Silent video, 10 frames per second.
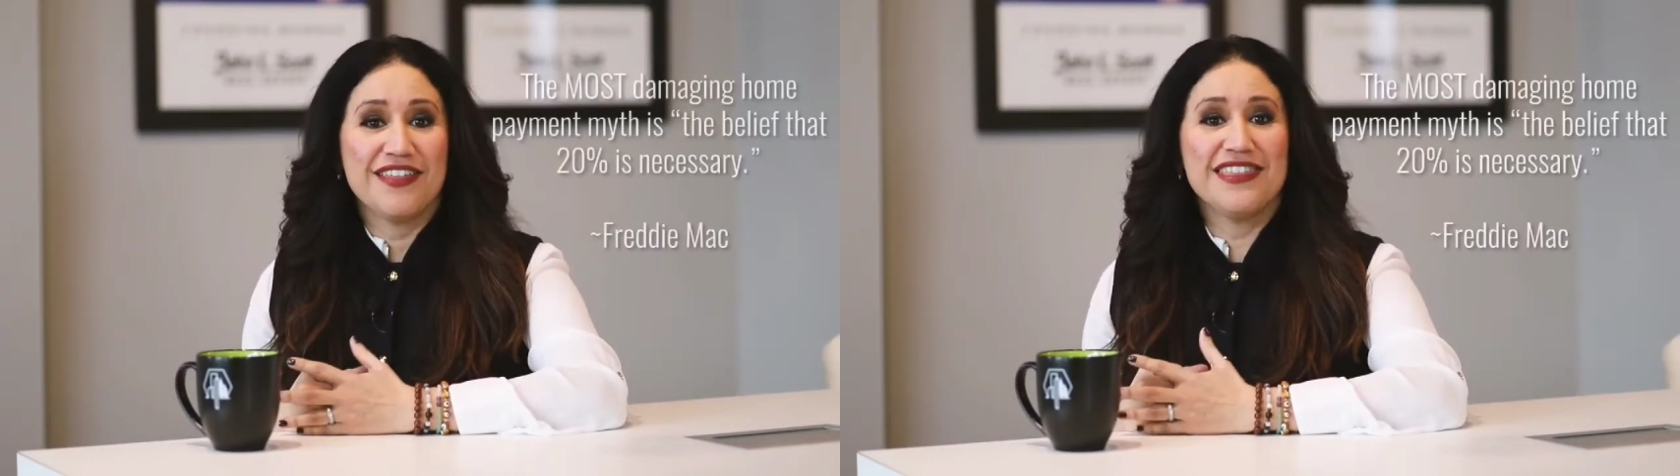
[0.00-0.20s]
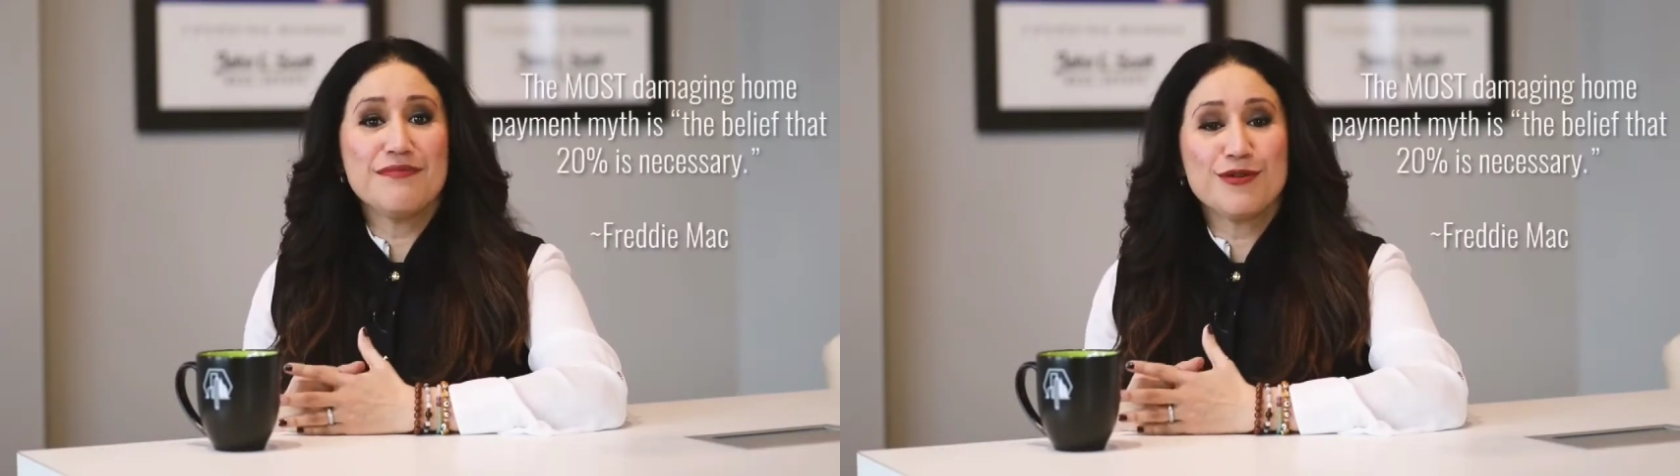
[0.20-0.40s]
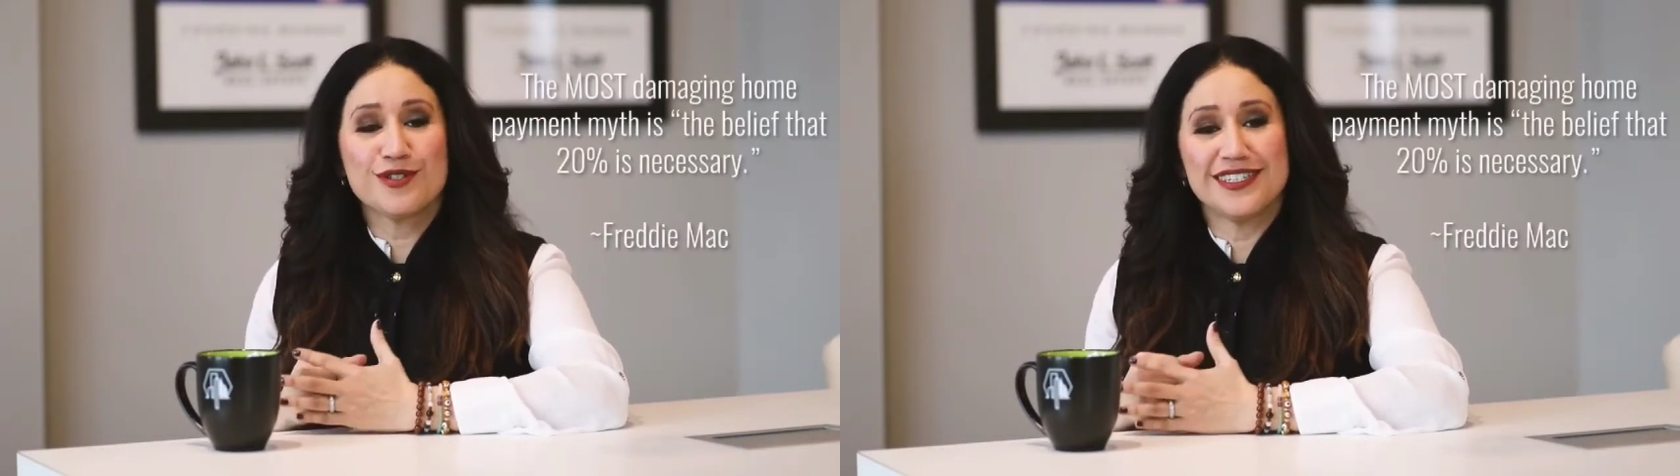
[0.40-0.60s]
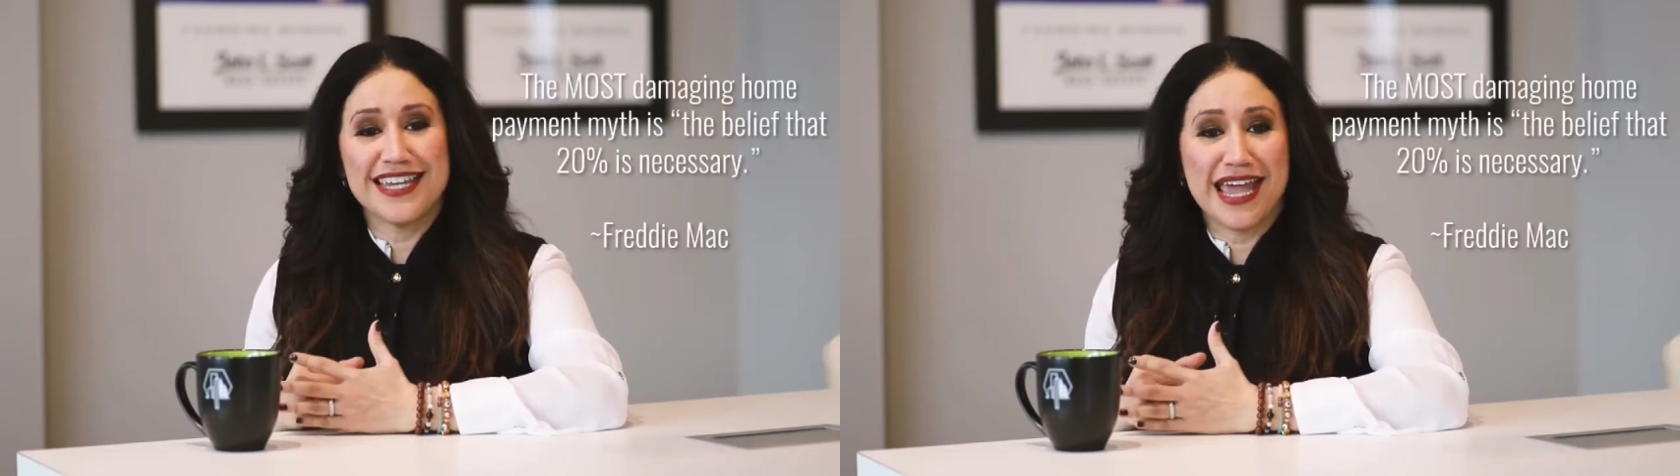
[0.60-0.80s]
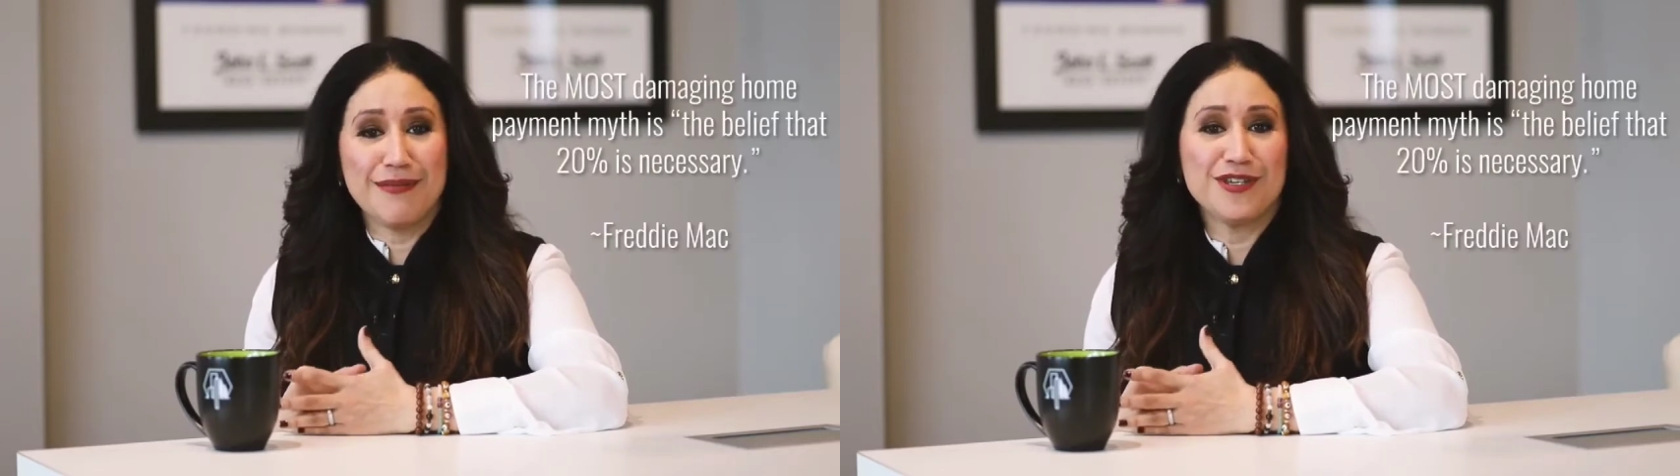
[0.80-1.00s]
the most
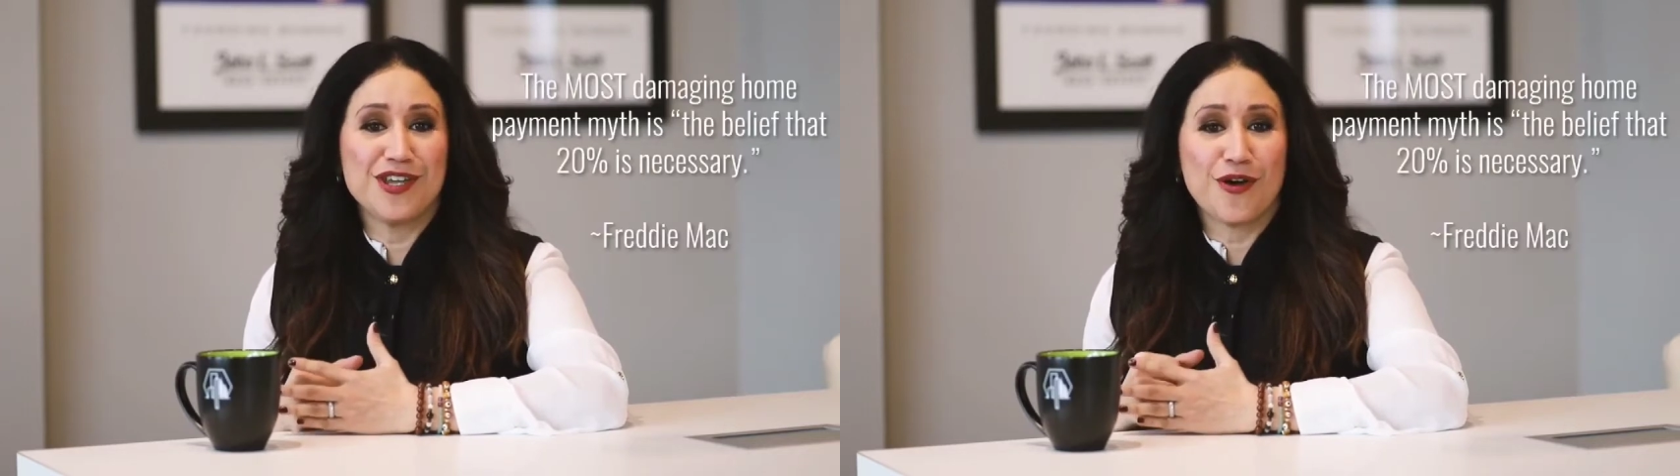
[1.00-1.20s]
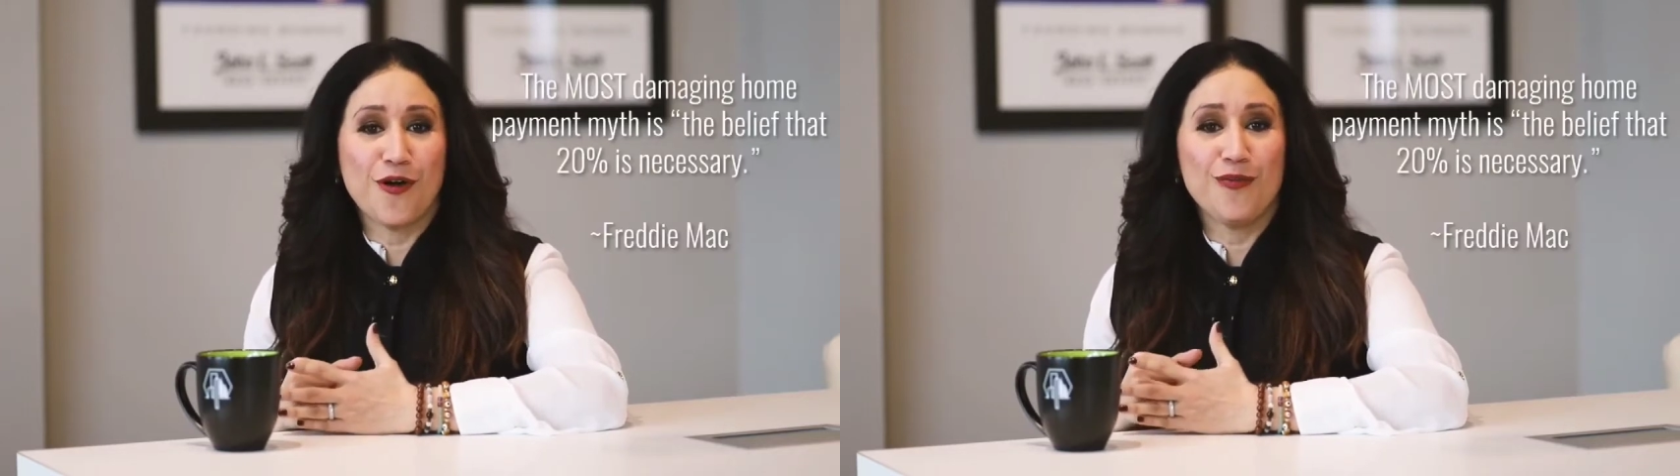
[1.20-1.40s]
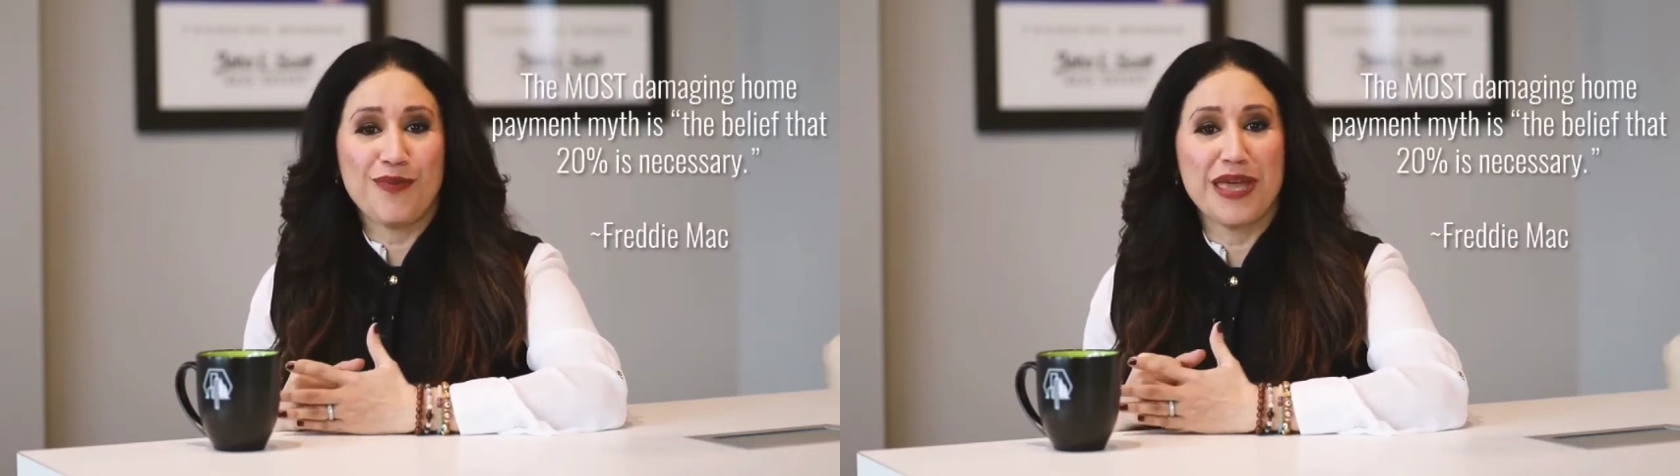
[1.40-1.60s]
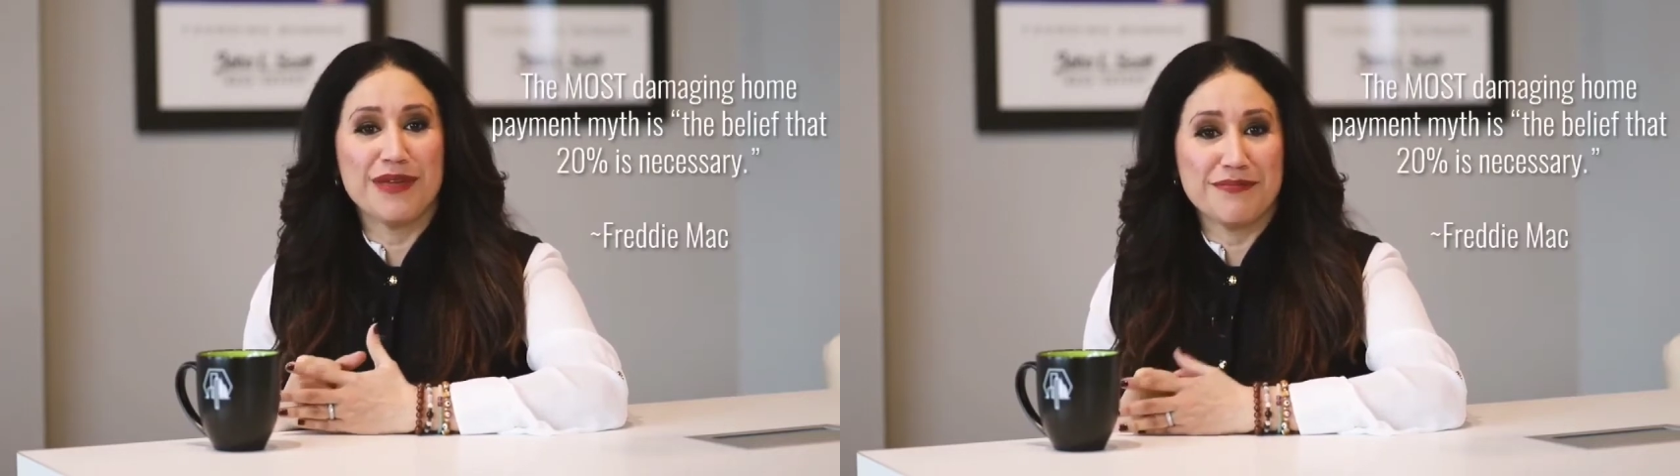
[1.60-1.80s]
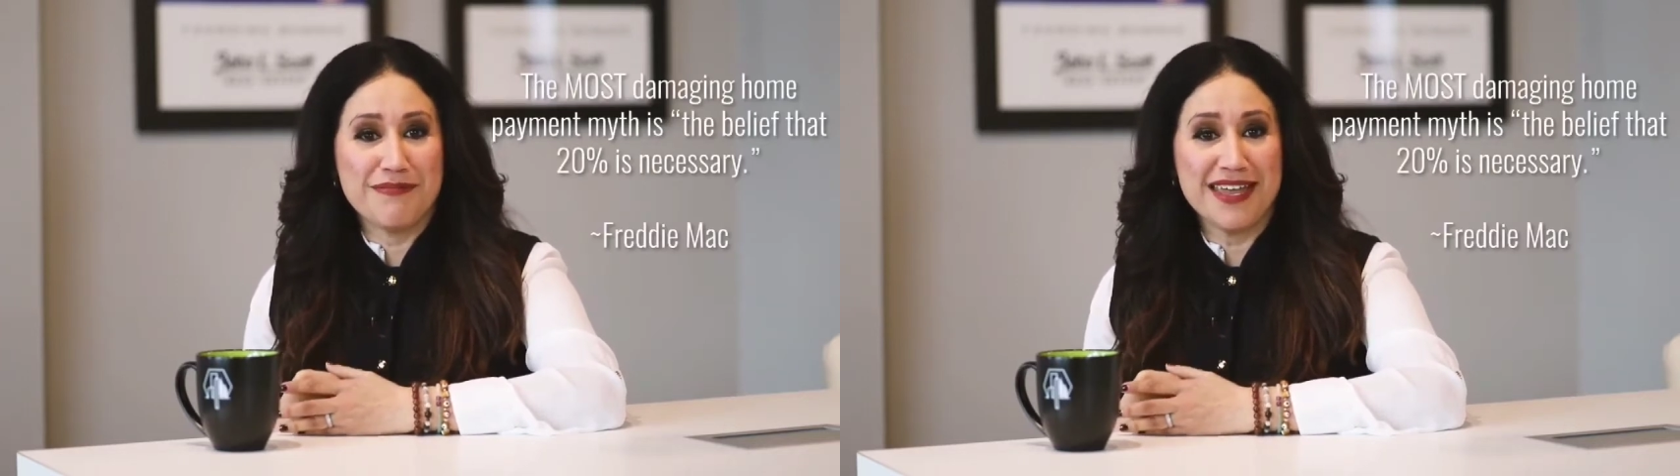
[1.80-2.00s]
damaging home
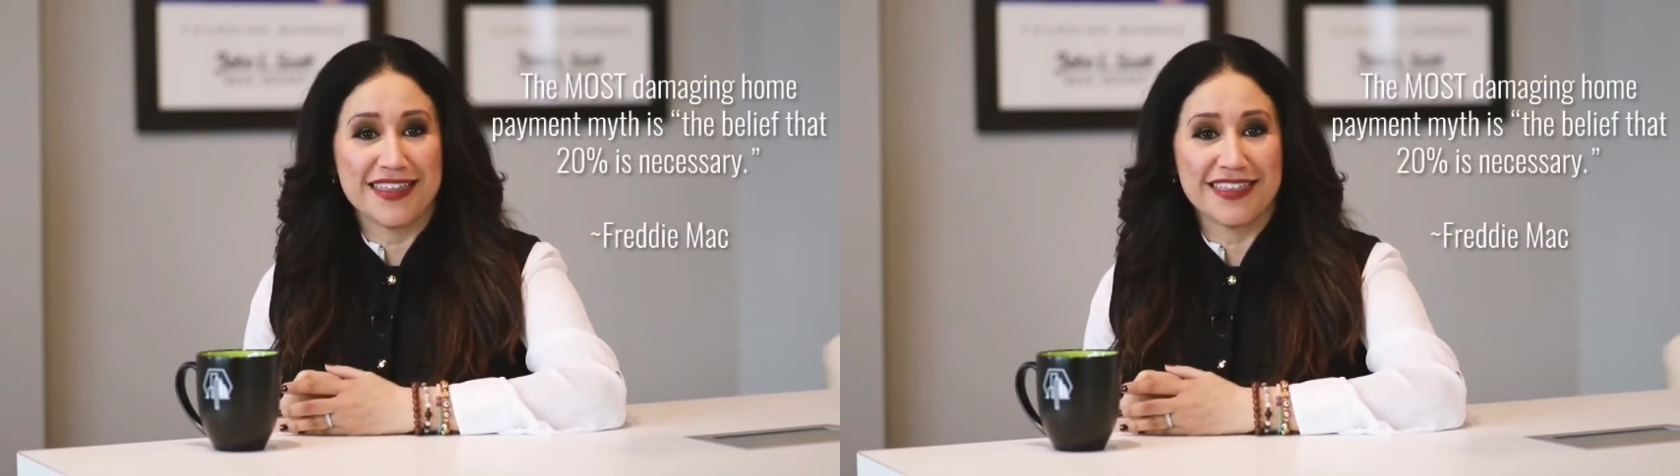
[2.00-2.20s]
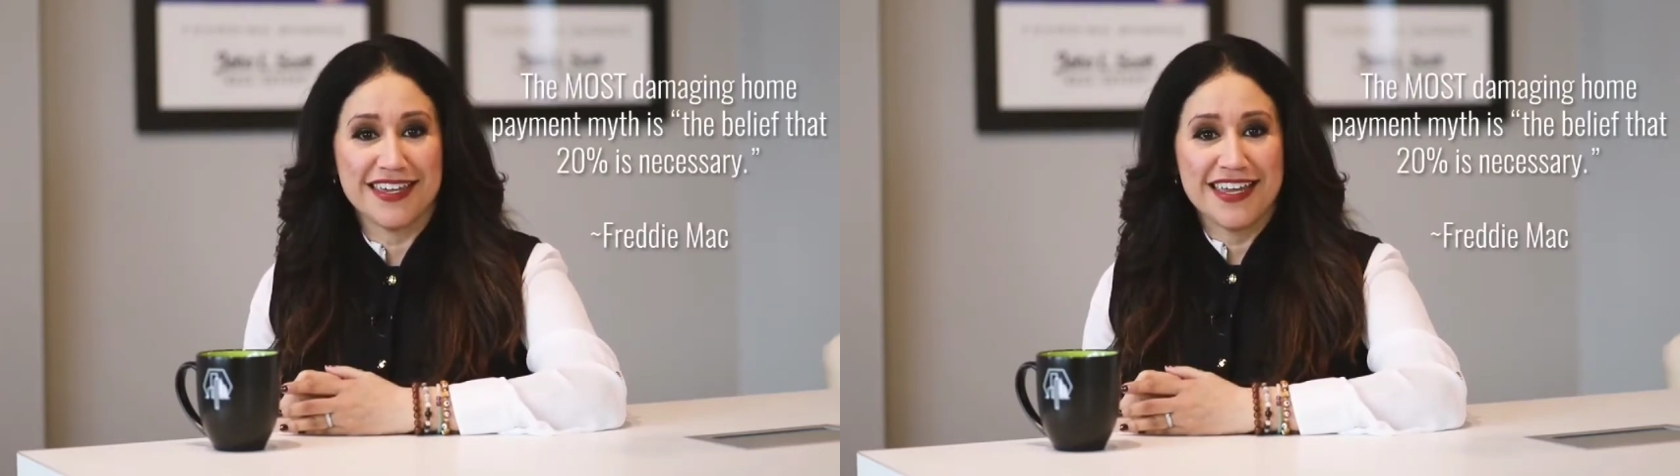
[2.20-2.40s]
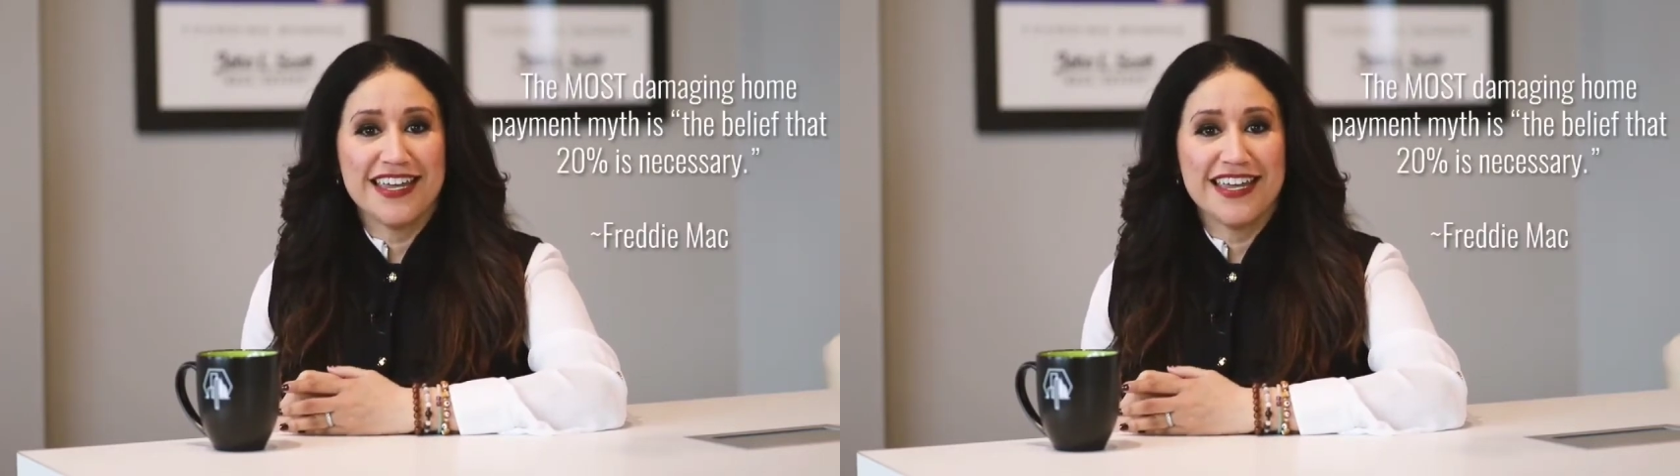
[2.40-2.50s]
payment myth,